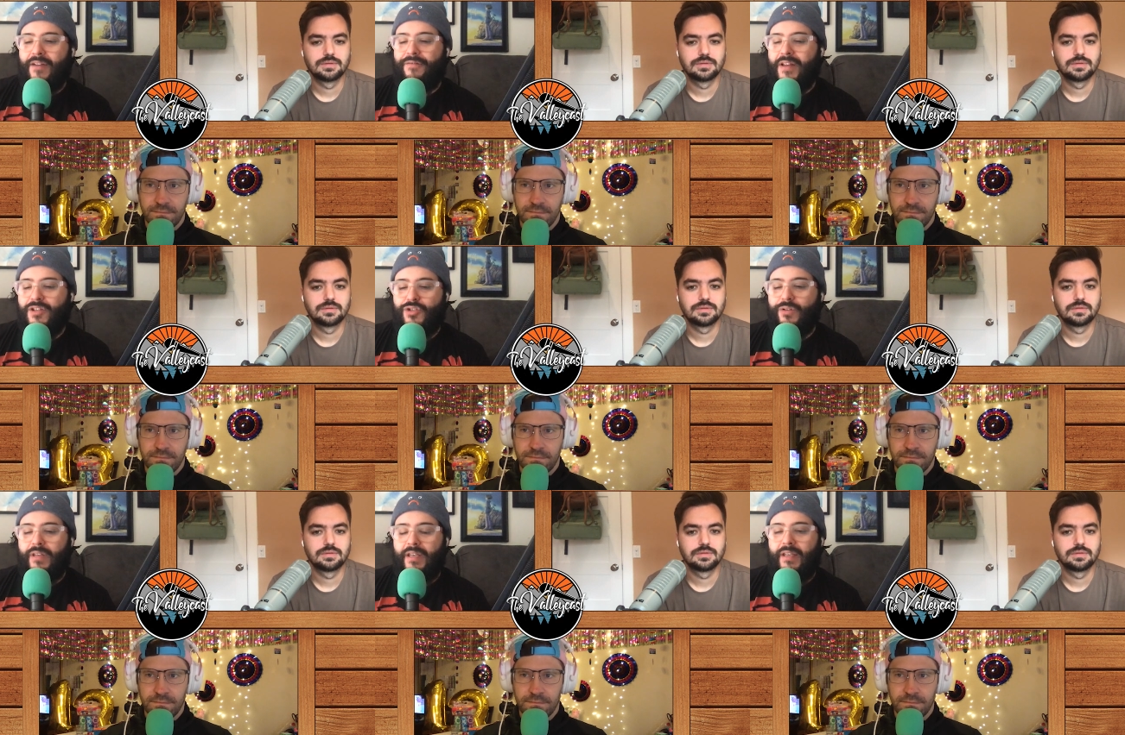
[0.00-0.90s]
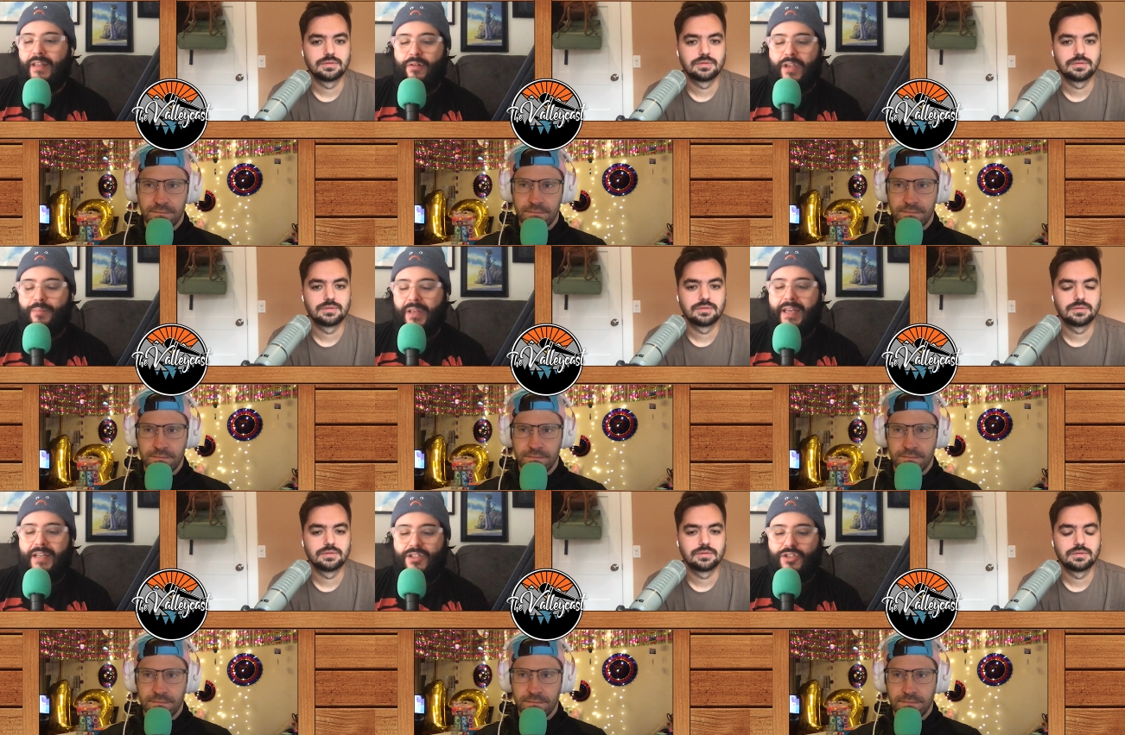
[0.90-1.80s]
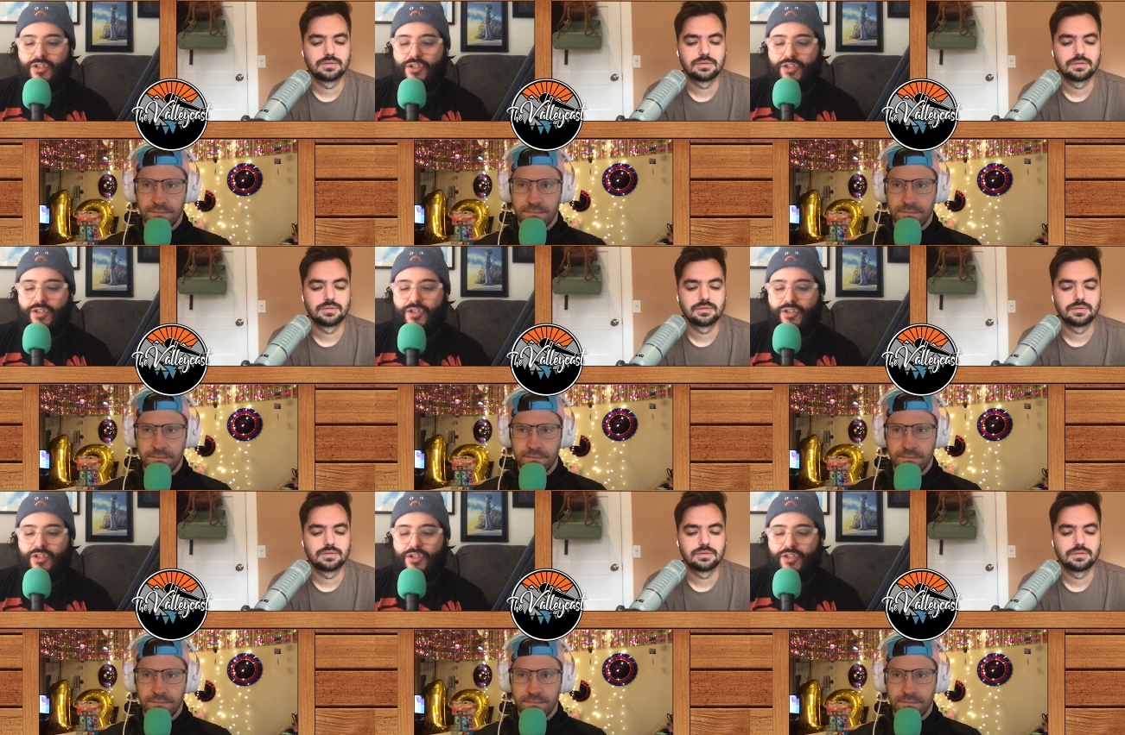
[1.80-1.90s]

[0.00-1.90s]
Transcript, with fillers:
Speaker 1: eventually like he played it